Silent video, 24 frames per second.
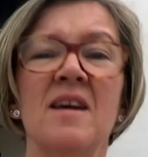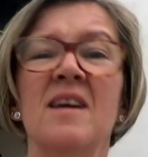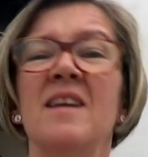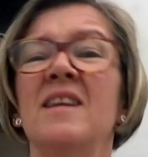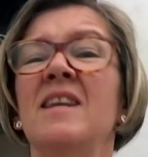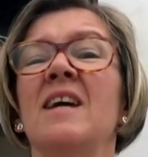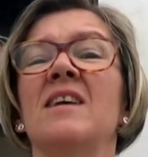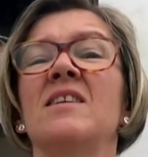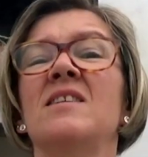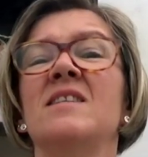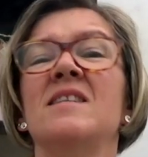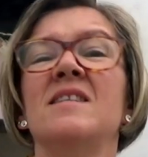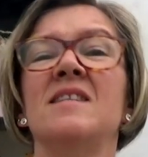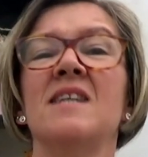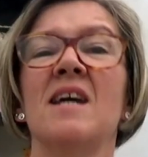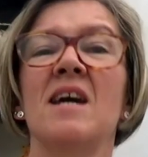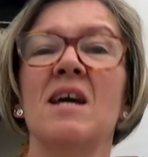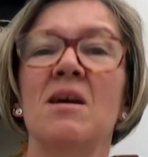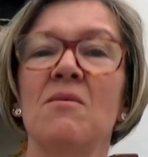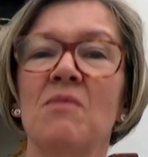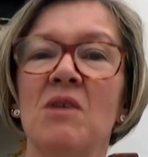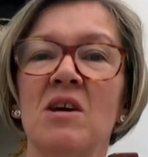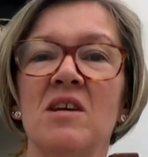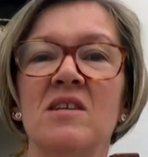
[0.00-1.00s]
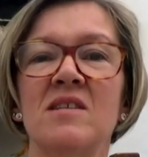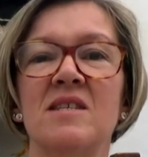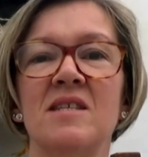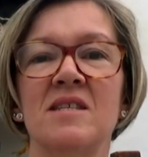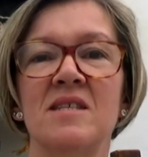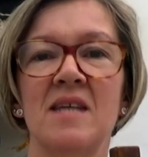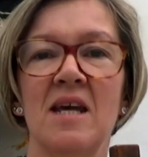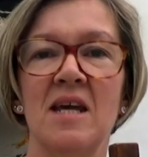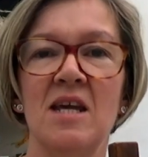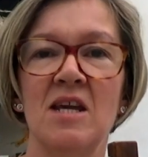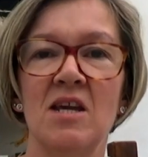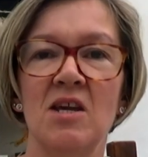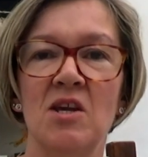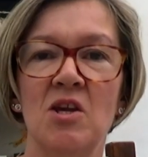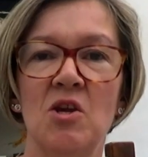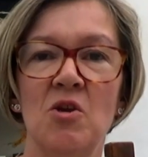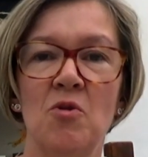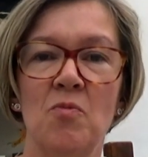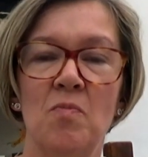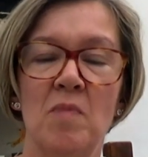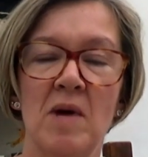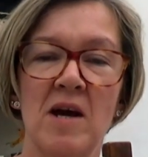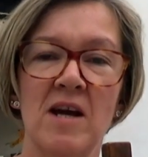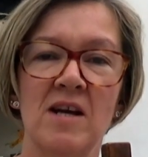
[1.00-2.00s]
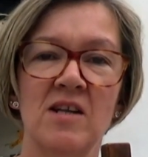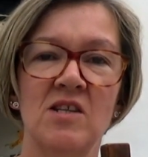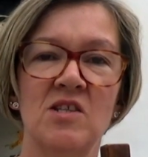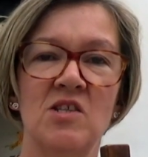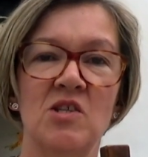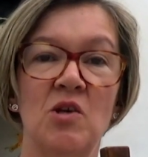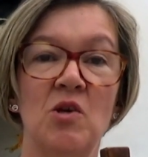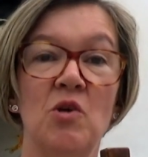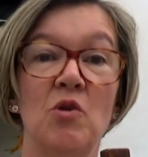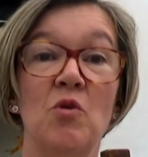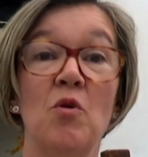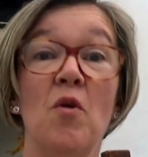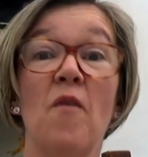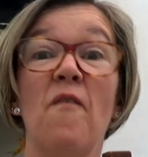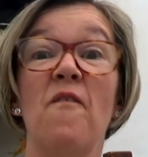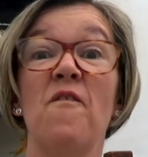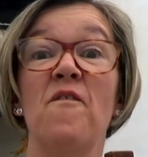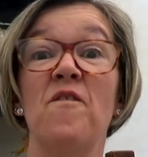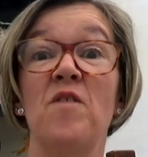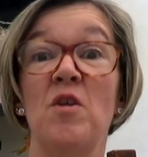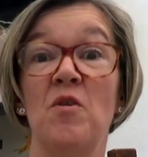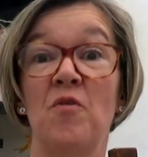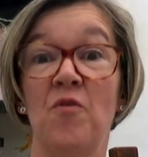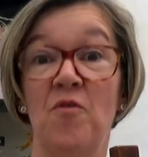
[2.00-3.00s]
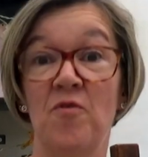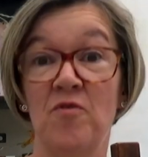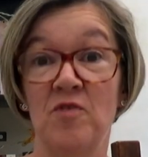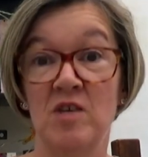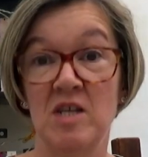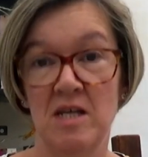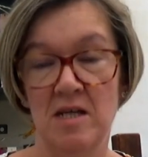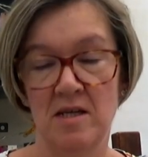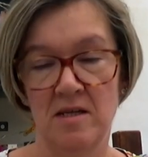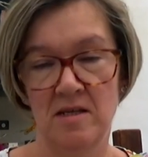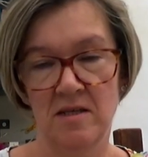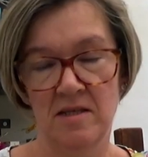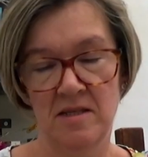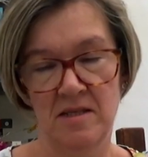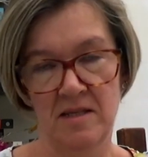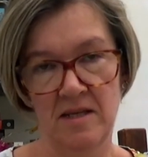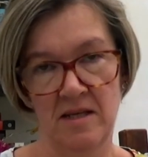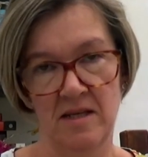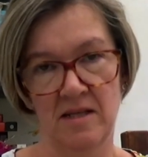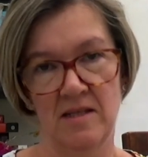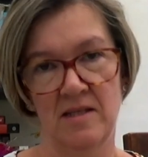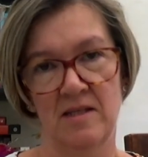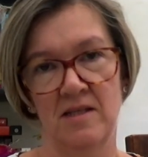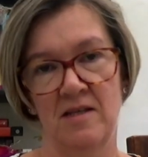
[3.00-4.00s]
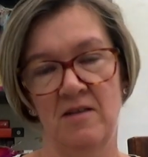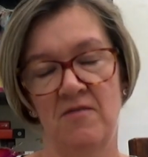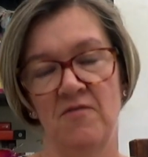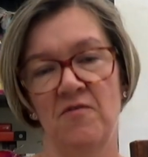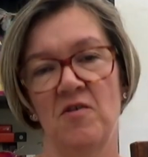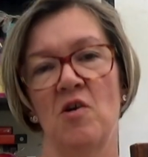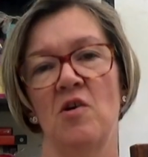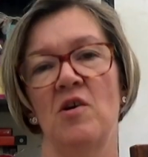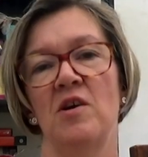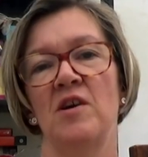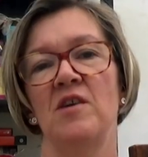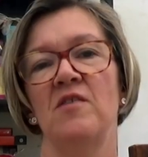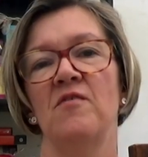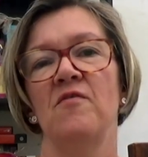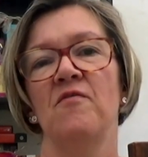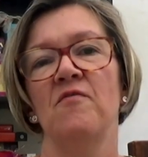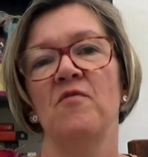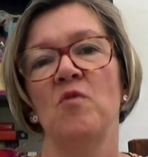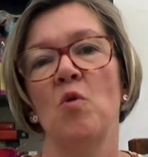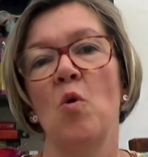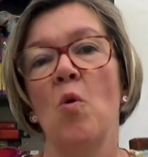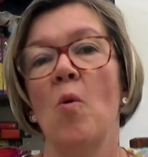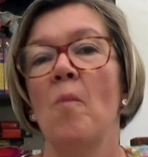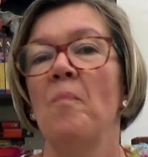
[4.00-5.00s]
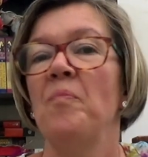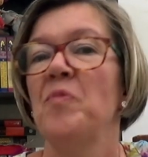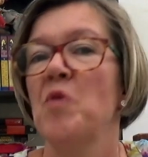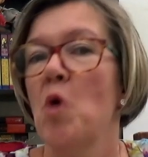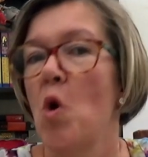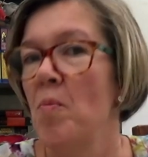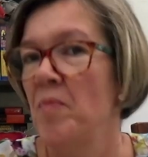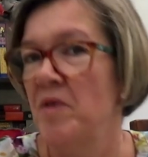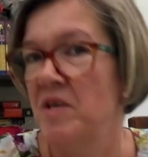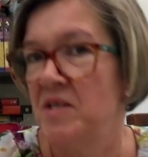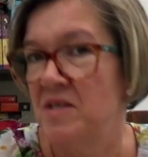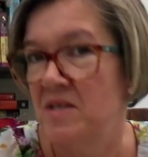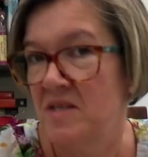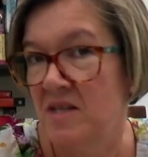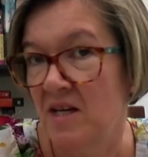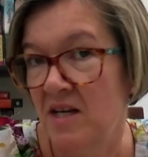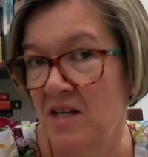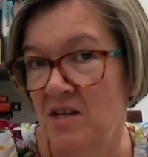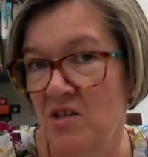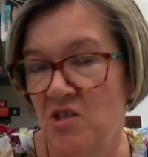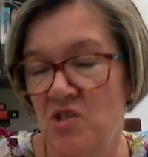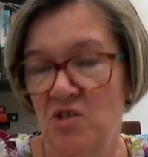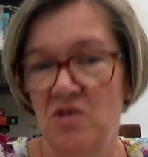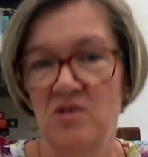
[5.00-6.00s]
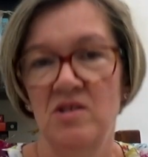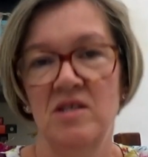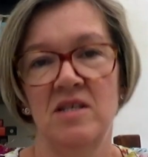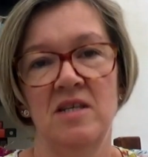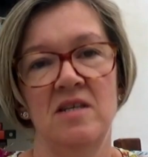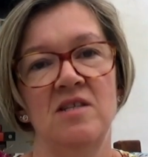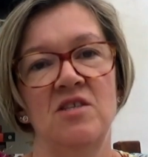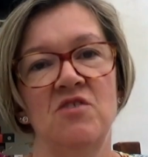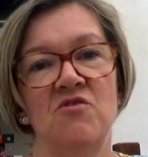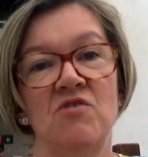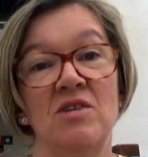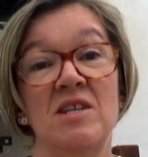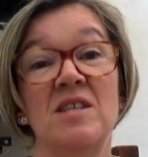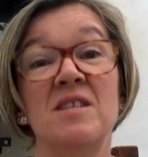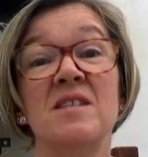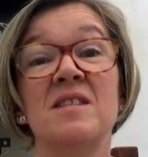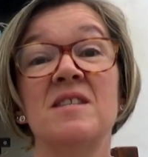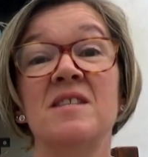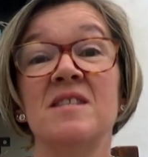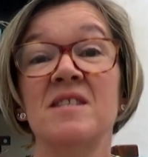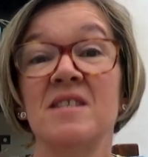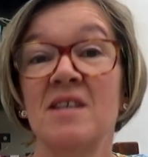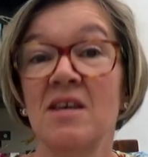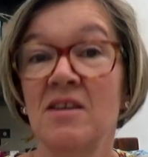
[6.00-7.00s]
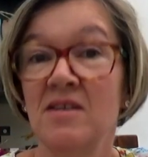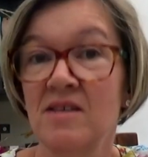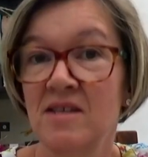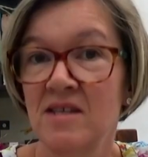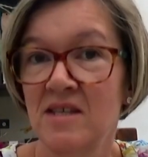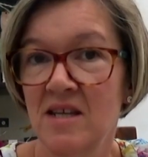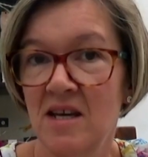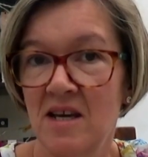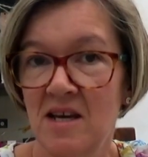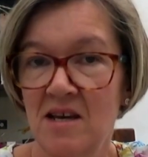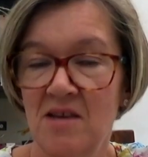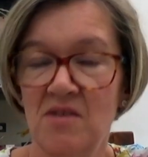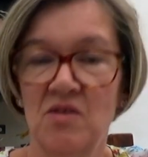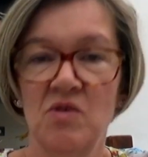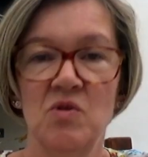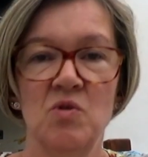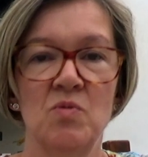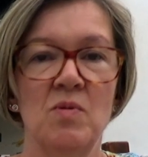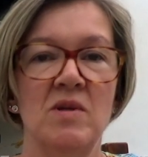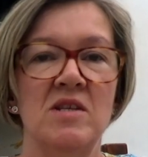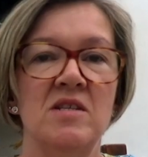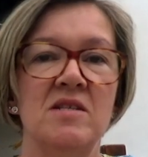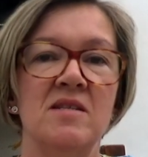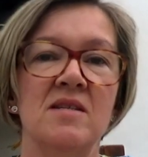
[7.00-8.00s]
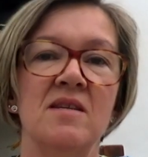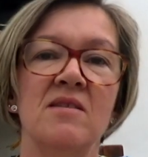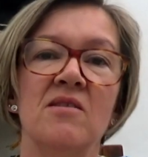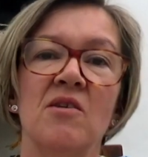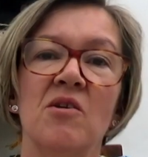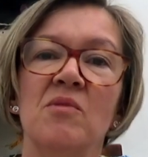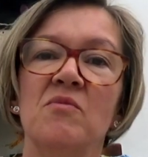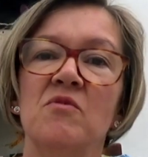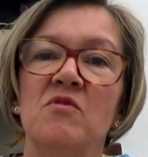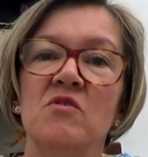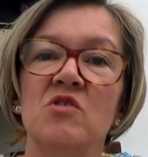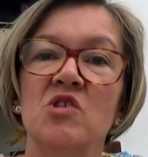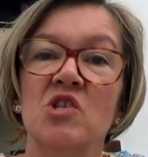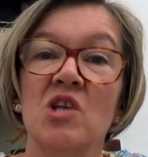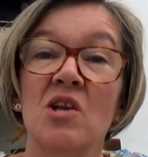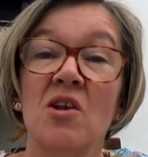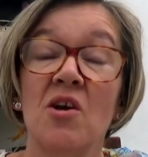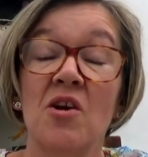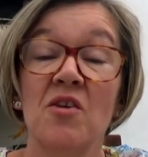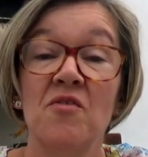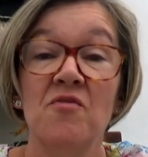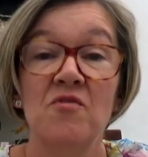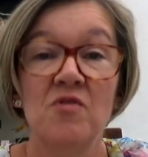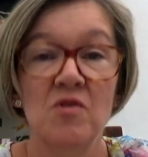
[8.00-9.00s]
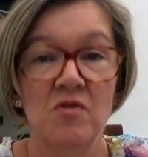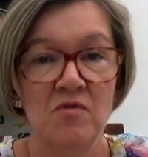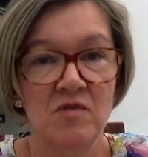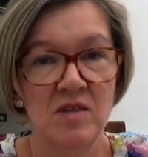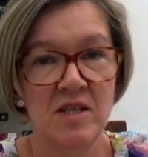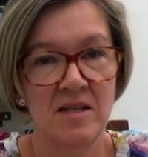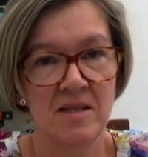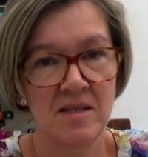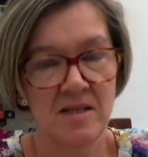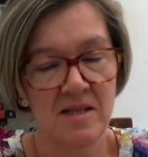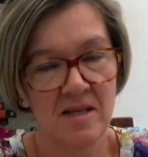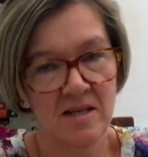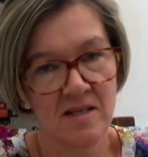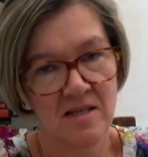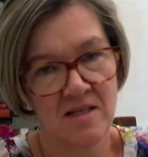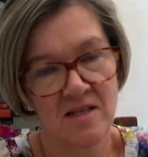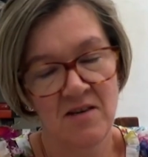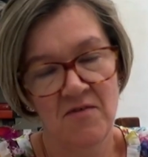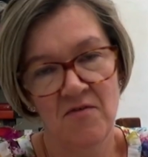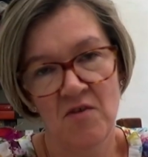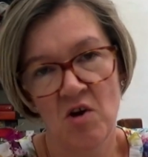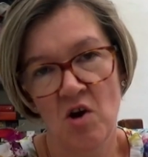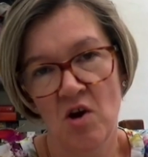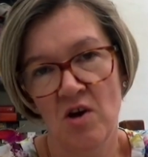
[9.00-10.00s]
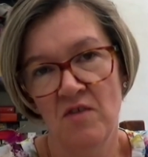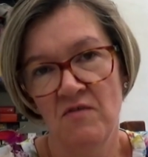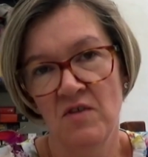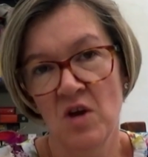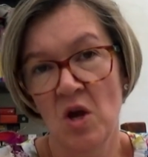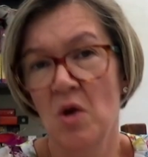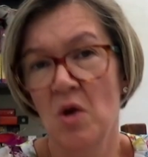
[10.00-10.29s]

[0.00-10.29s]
Now, today I'm going to take you back to 1565, for On This Day in Tudor History, Sunday the 29th of July 1565,